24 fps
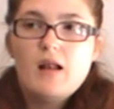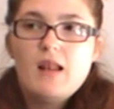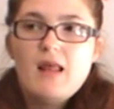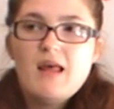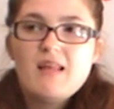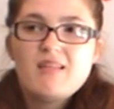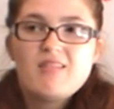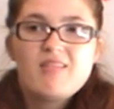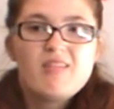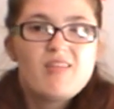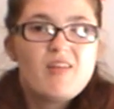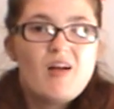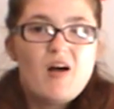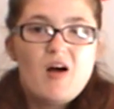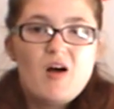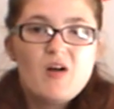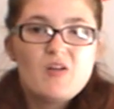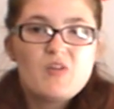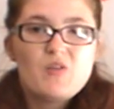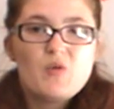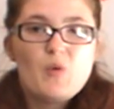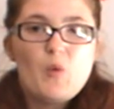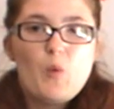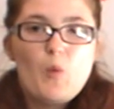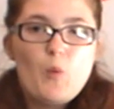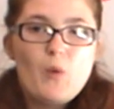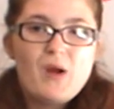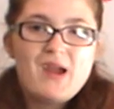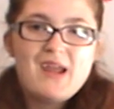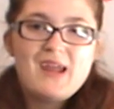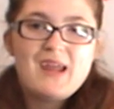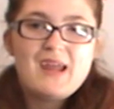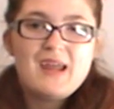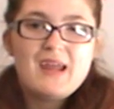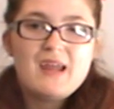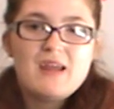let's start
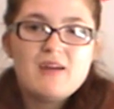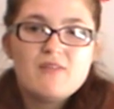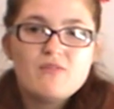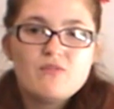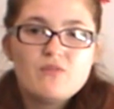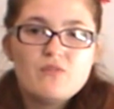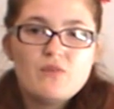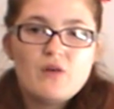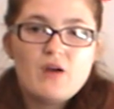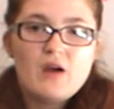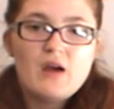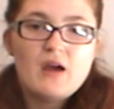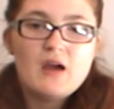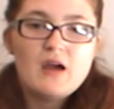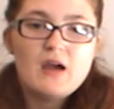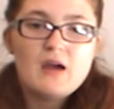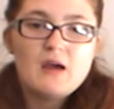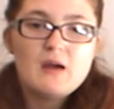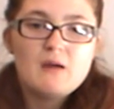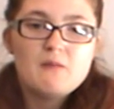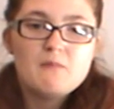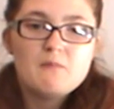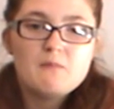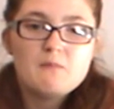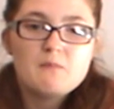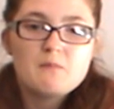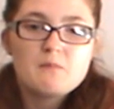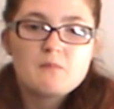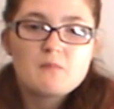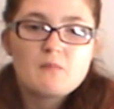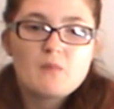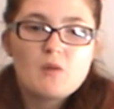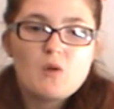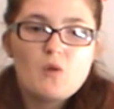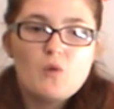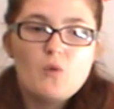with
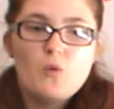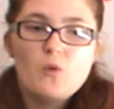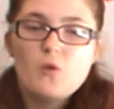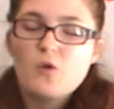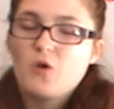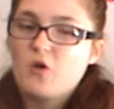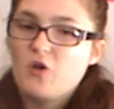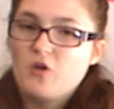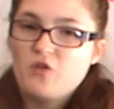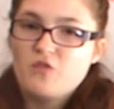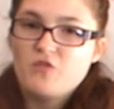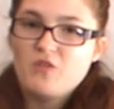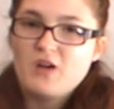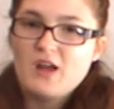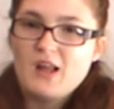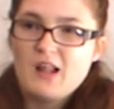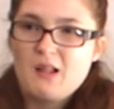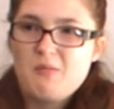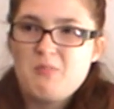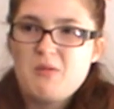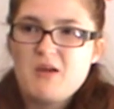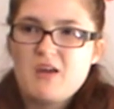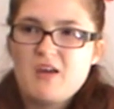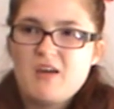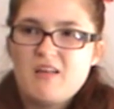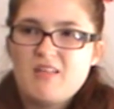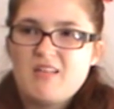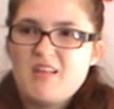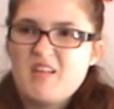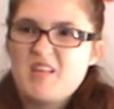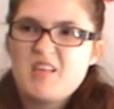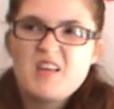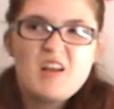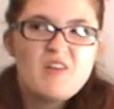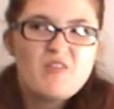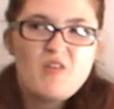all the good things, because
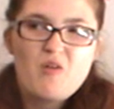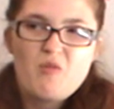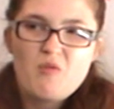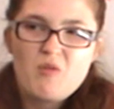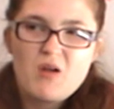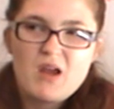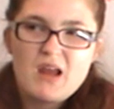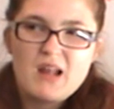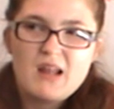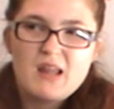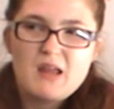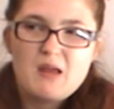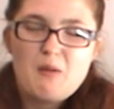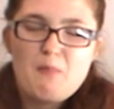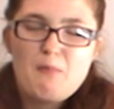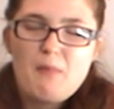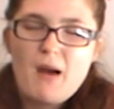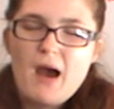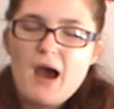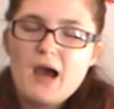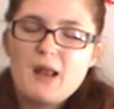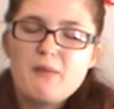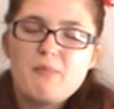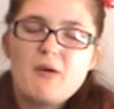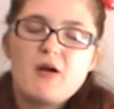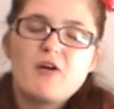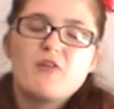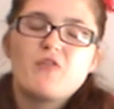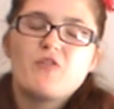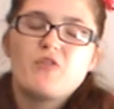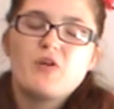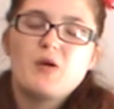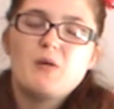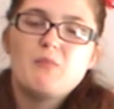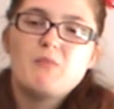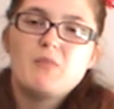there's nothing really bad about the
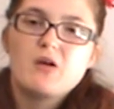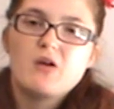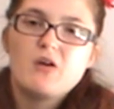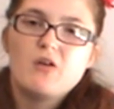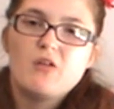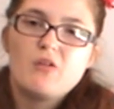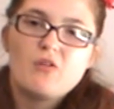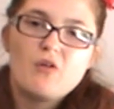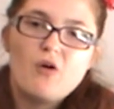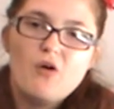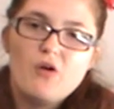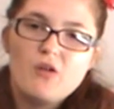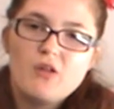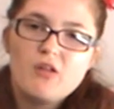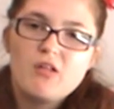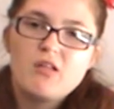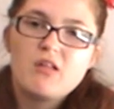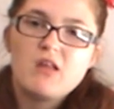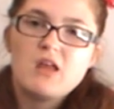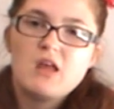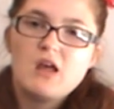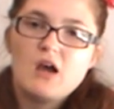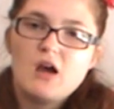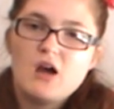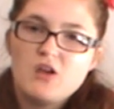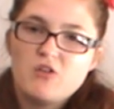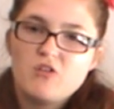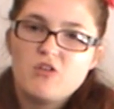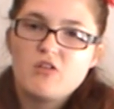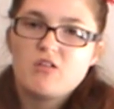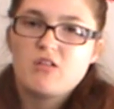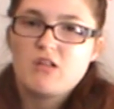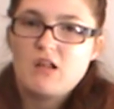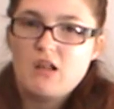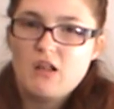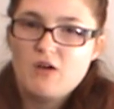film, because honestly, I
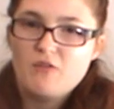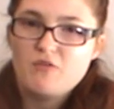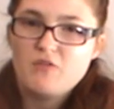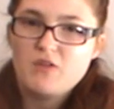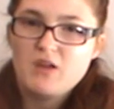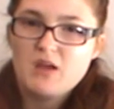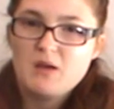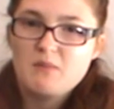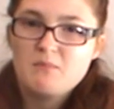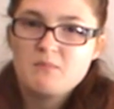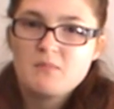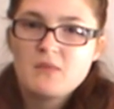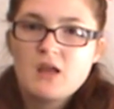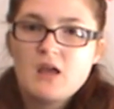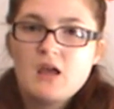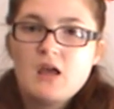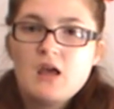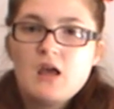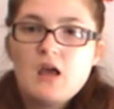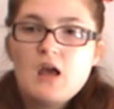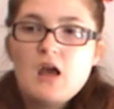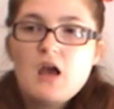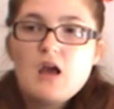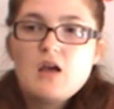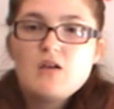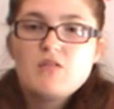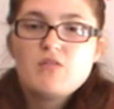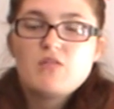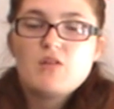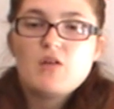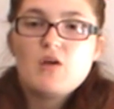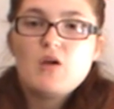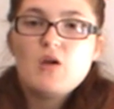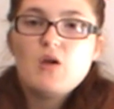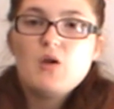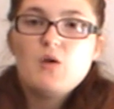just loved it.
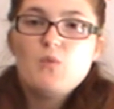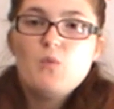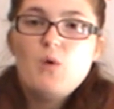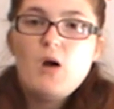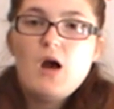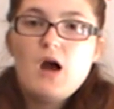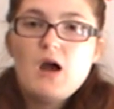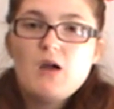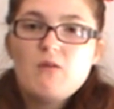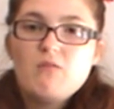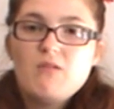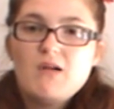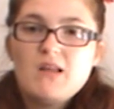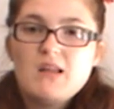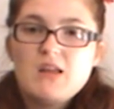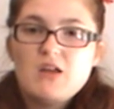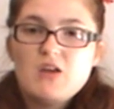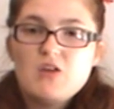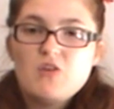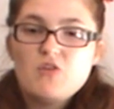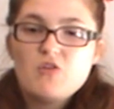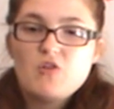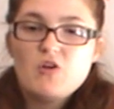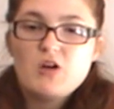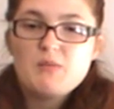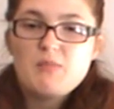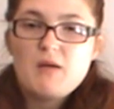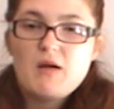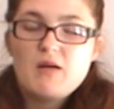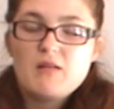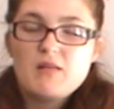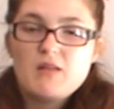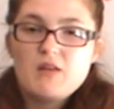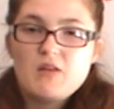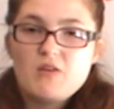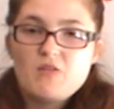So what I really enjoyed
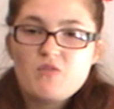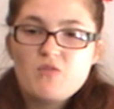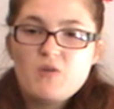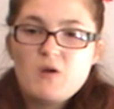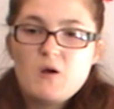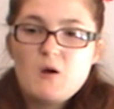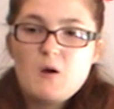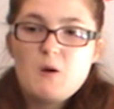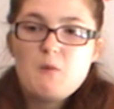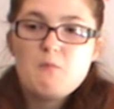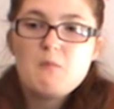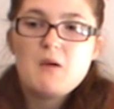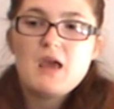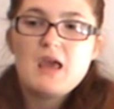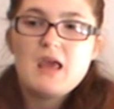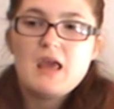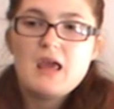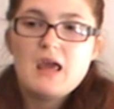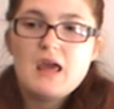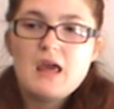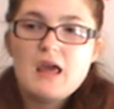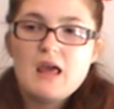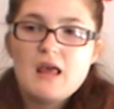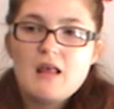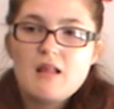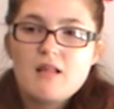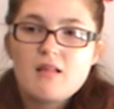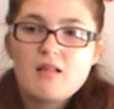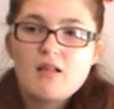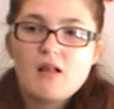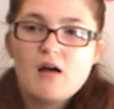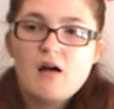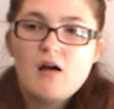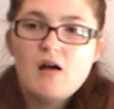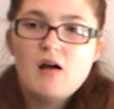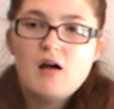about this film
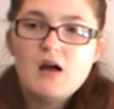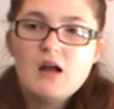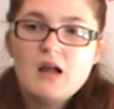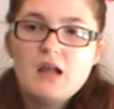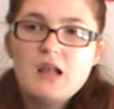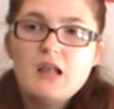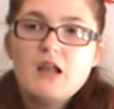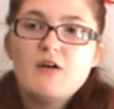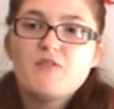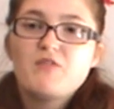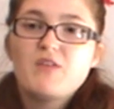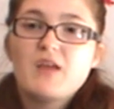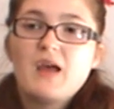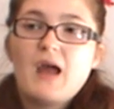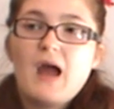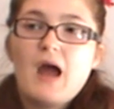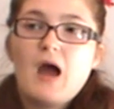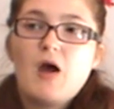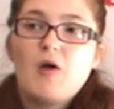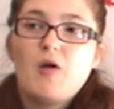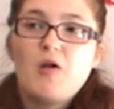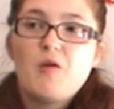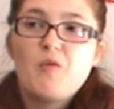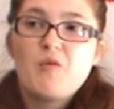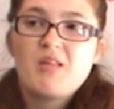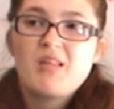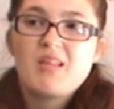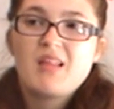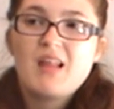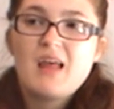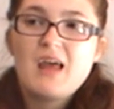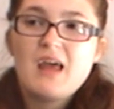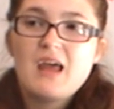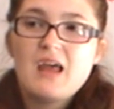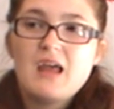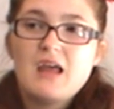is I loved it how it was
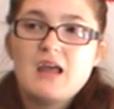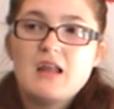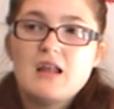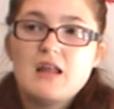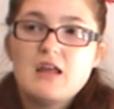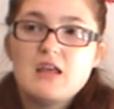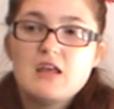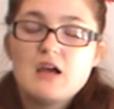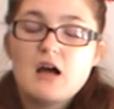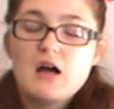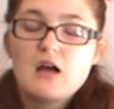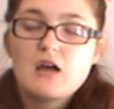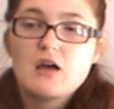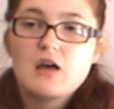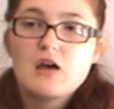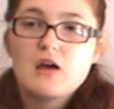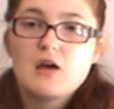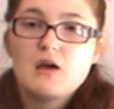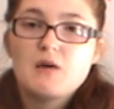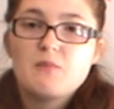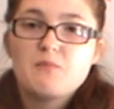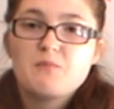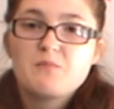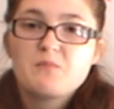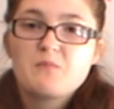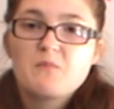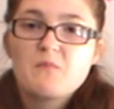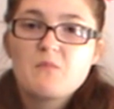set in a younger